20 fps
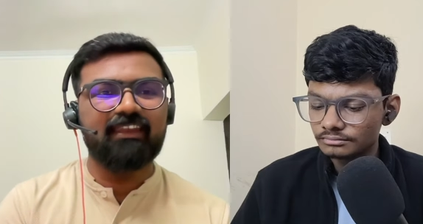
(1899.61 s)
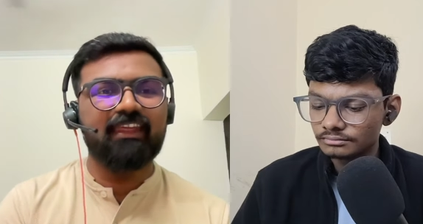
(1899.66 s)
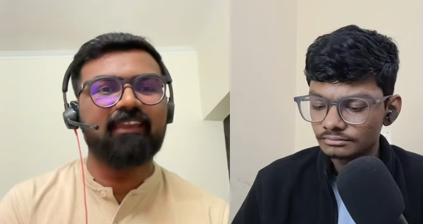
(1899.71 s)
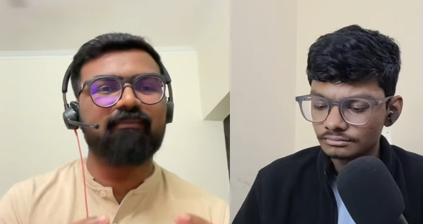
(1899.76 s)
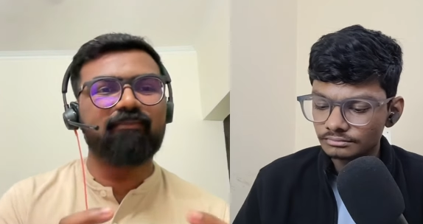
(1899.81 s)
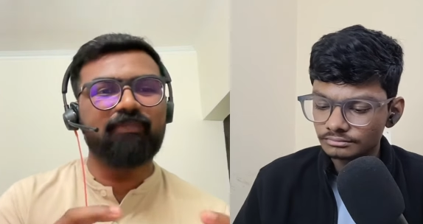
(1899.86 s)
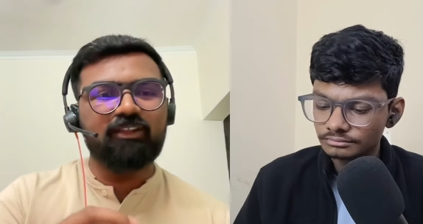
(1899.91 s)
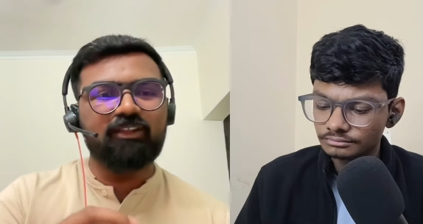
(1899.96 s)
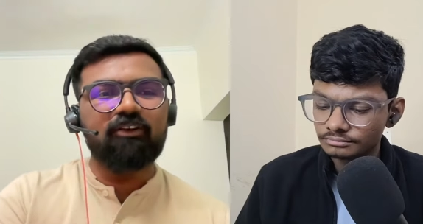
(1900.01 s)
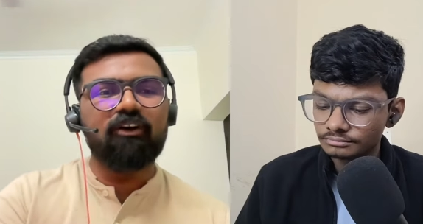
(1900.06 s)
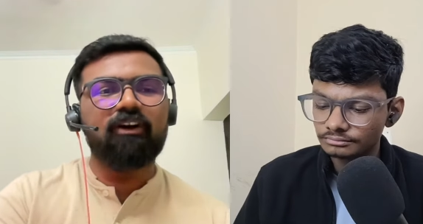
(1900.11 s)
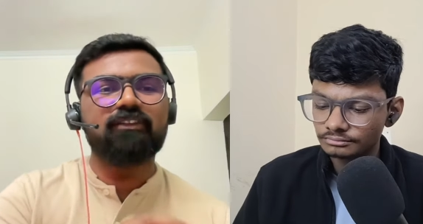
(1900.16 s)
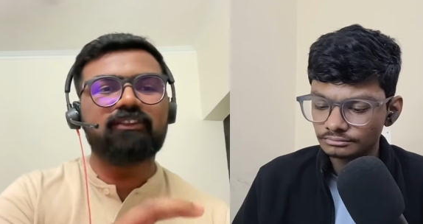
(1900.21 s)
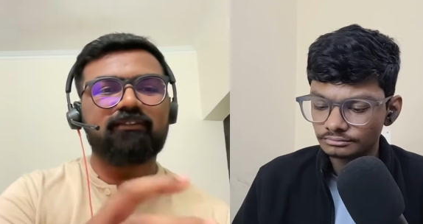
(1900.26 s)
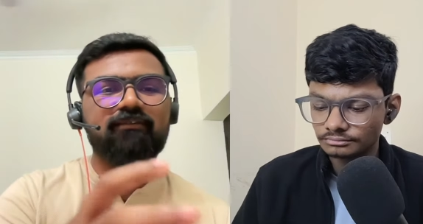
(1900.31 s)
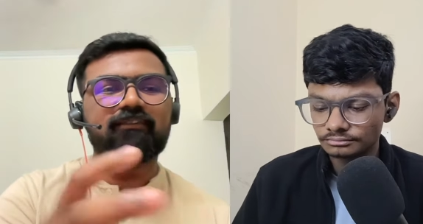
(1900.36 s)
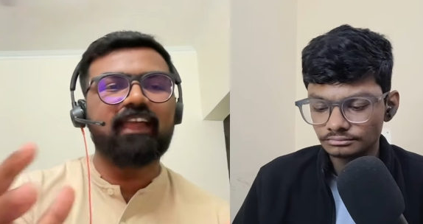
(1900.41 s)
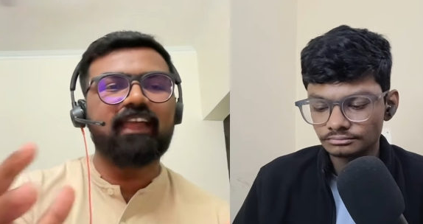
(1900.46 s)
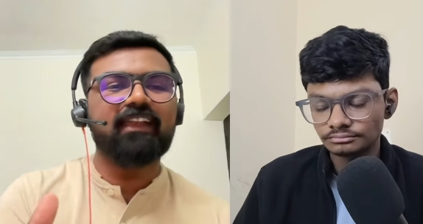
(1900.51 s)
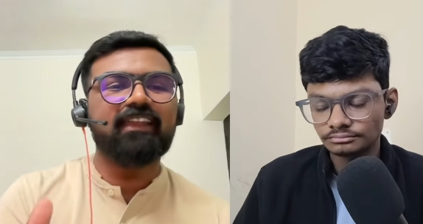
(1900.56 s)
Speaker 1: And because
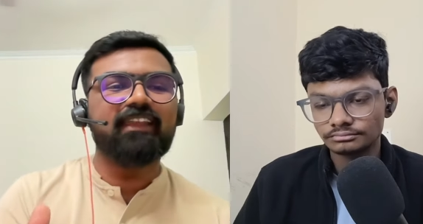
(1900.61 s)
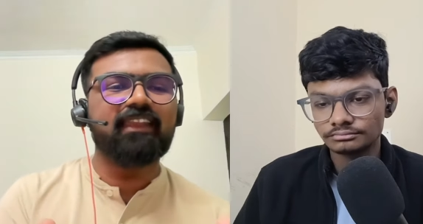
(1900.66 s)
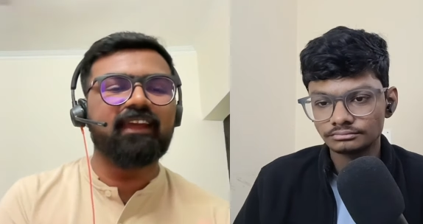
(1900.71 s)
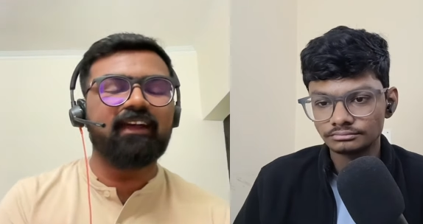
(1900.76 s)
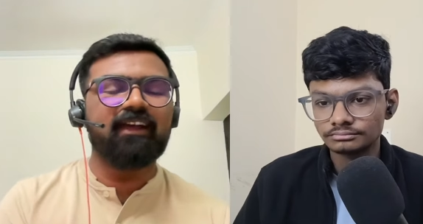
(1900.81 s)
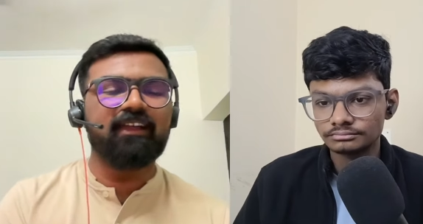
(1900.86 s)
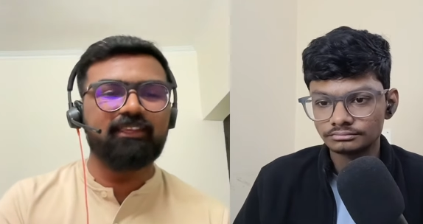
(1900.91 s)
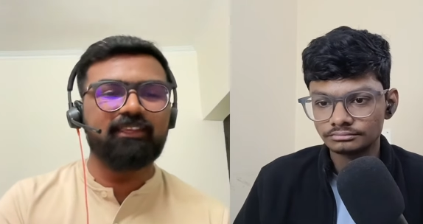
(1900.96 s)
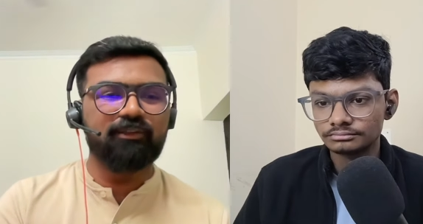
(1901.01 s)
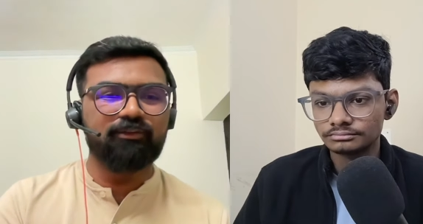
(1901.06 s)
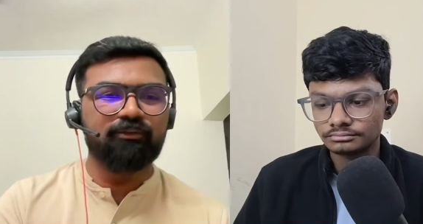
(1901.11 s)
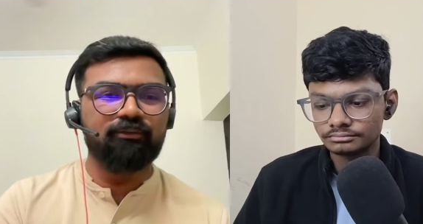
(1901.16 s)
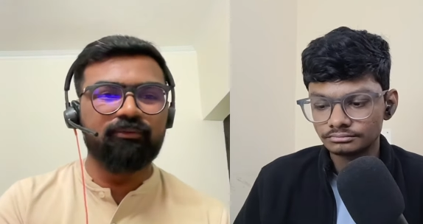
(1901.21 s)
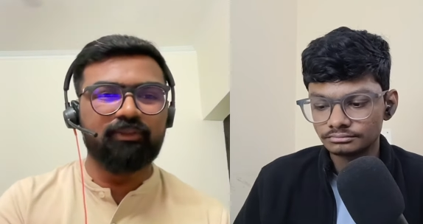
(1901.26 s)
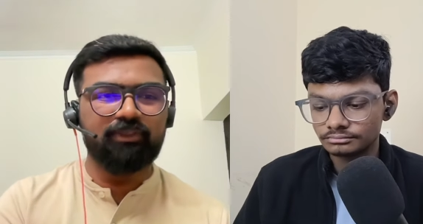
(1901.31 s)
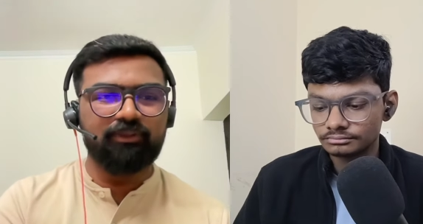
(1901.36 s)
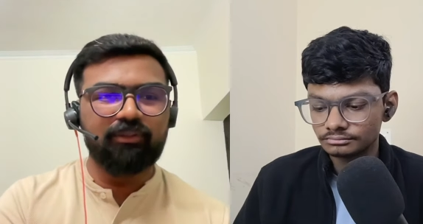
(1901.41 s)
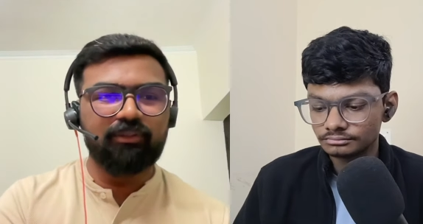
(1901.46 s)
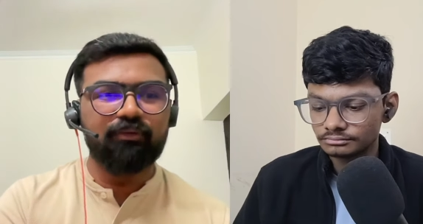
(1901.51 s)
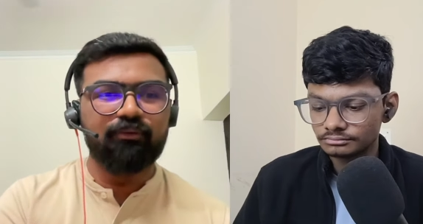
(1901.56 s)
of that, uh, you,
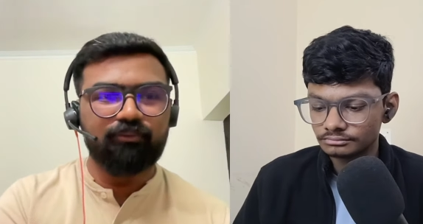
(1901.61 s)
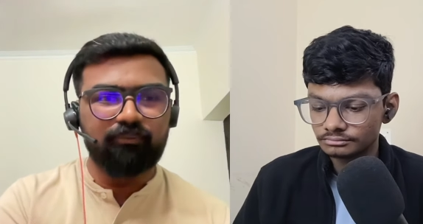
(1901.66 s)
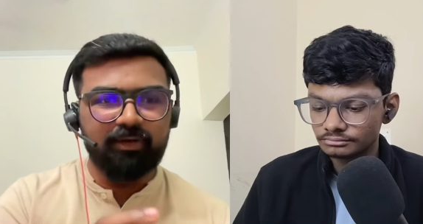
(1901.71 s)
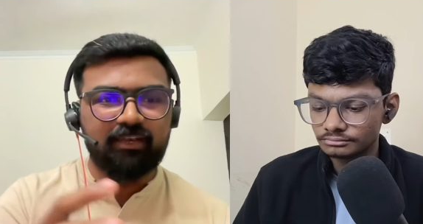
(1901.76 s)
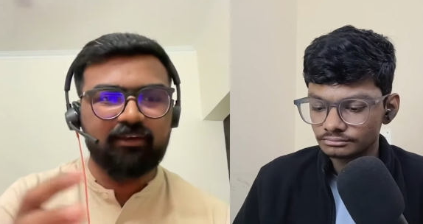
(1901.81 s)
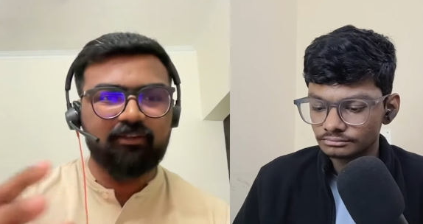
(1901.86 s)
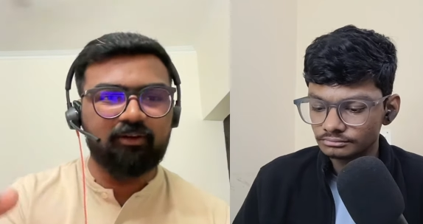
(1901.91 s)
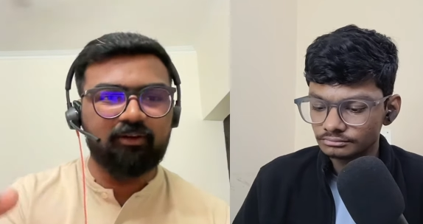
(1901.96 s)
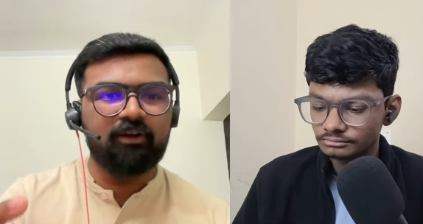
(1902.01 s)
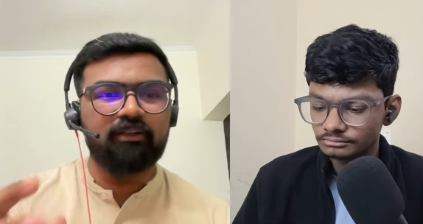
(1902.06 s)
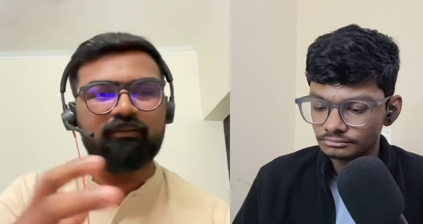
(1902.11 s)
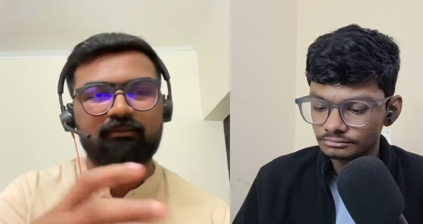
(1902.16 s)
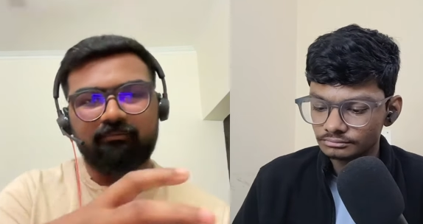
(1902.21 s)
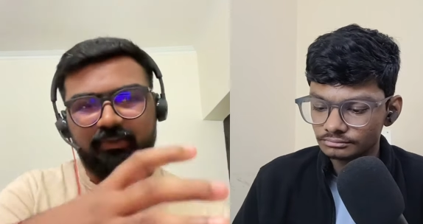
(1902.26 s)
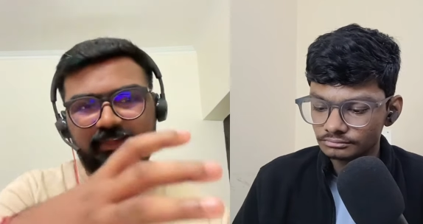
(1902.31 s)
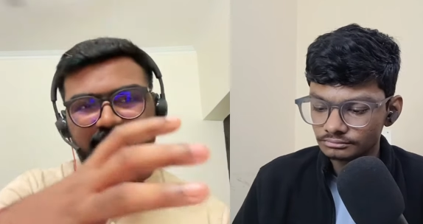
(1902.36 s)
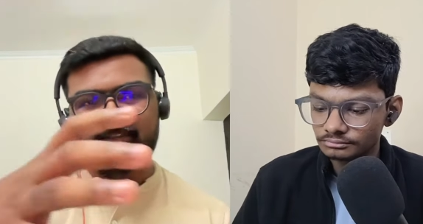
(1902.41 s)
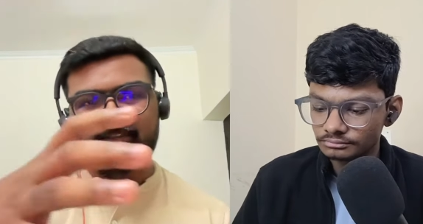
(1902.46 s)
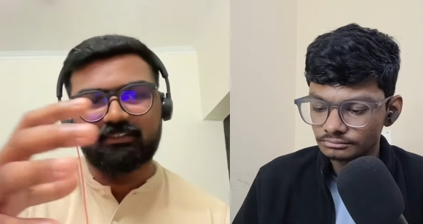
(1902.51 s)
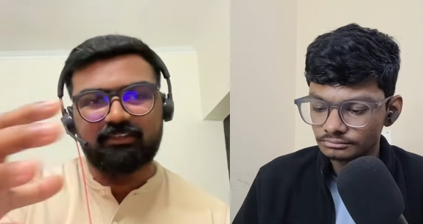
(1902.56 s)
you you work on
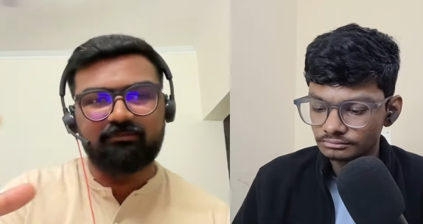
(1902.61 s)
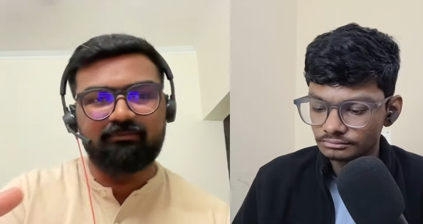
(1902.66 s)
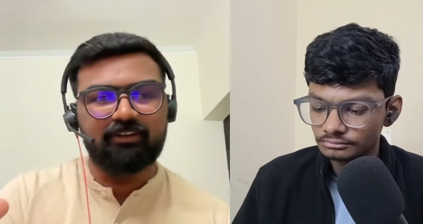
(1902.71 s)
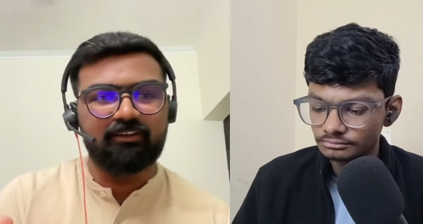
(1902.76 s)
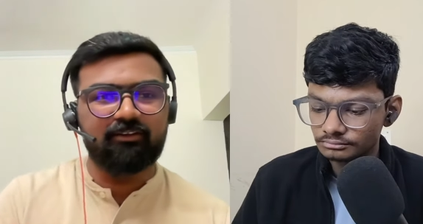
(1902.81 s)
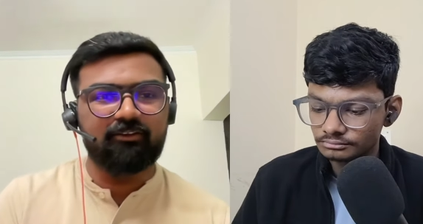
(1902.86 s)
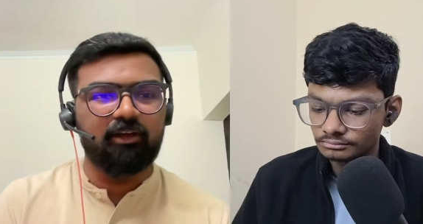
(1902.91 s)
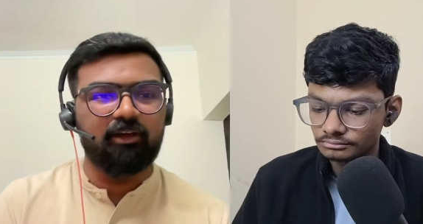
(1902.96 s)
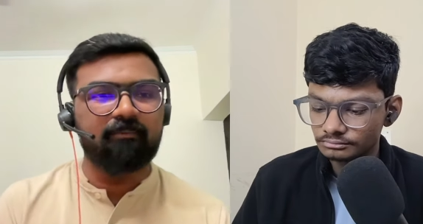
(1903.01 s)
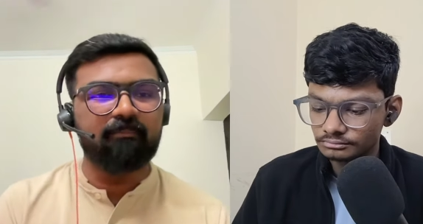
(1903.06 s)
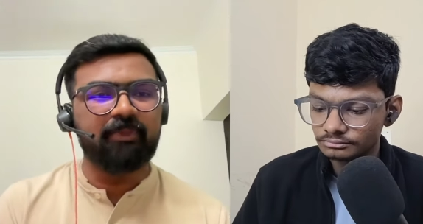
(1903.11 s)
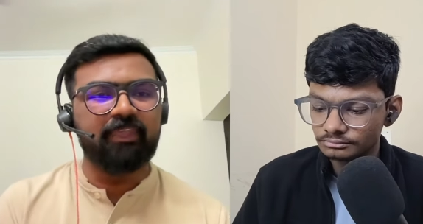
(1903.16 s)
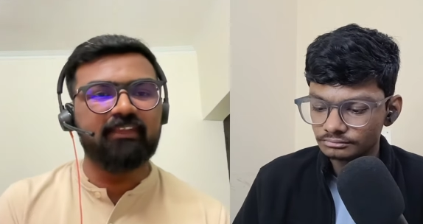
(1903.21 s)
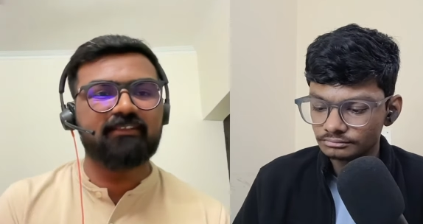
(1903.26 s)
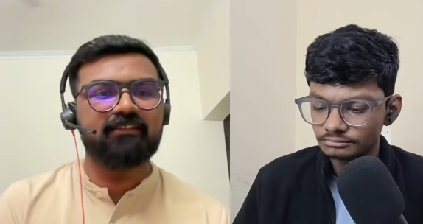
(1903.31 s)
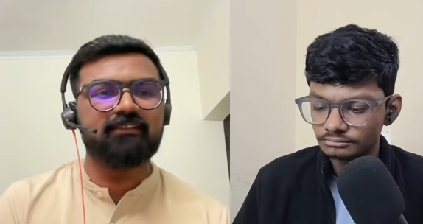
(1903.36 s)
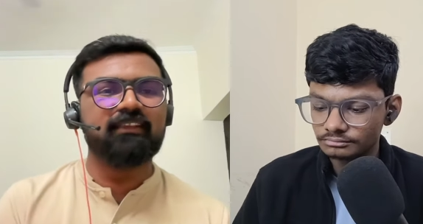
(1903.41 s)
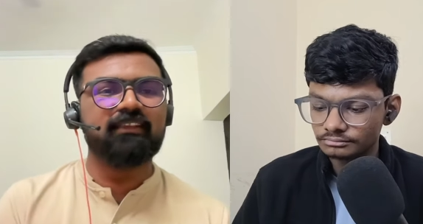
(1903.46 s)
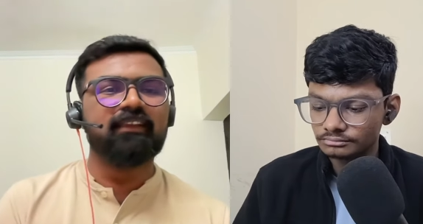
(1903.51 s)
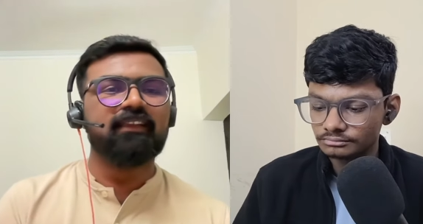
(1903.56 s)
various different
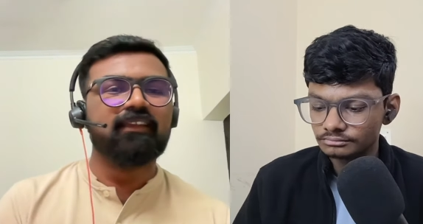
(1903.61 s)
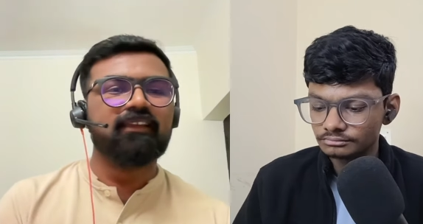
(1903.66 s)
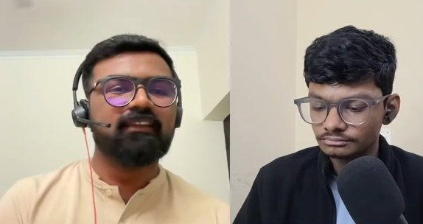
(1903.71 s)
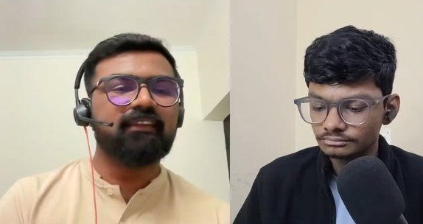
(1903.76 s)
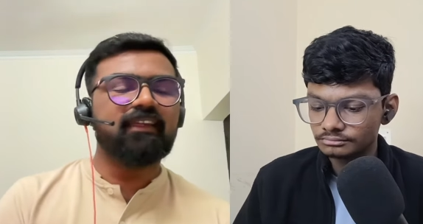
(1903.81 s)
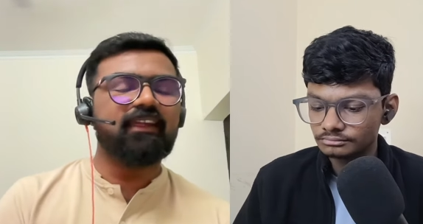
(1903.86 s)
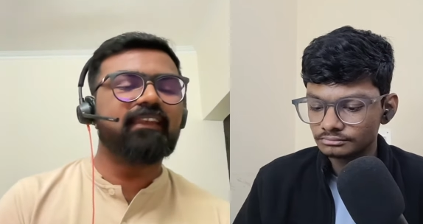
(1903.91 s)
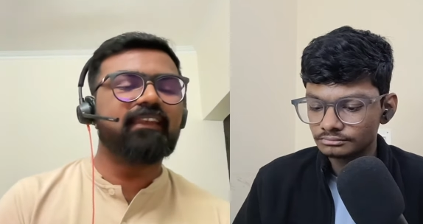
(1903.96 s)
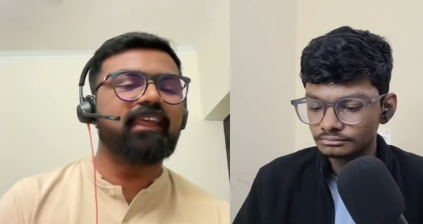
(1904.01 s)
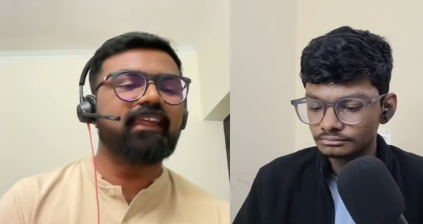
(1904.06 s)
topics, right?